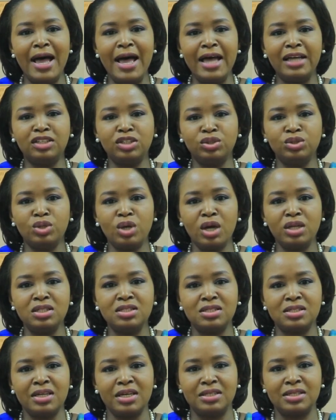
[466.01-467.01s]
and
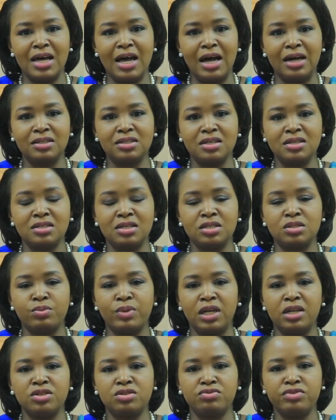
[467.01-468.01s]
non-state actors, as
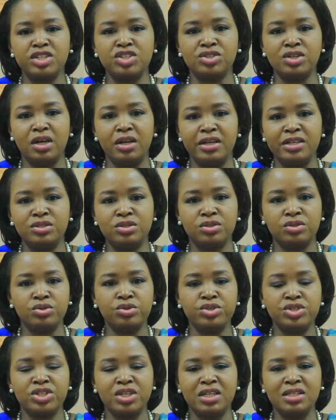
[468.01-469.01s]
well as regional
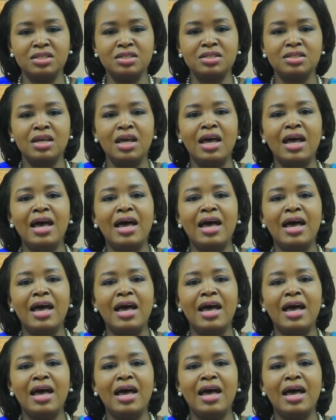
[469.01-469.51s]
institutions,